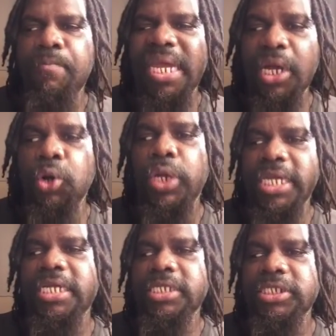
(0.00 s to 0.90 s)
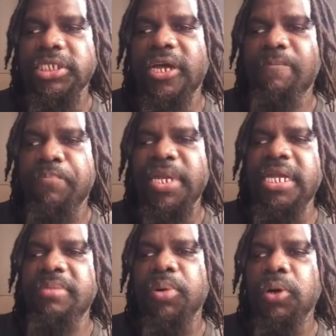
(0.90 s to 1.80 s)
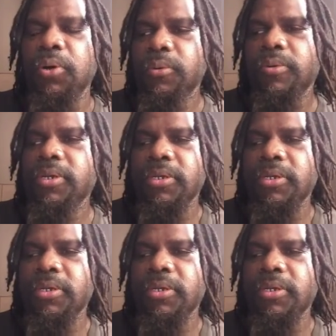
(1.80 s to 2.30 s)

billions of people.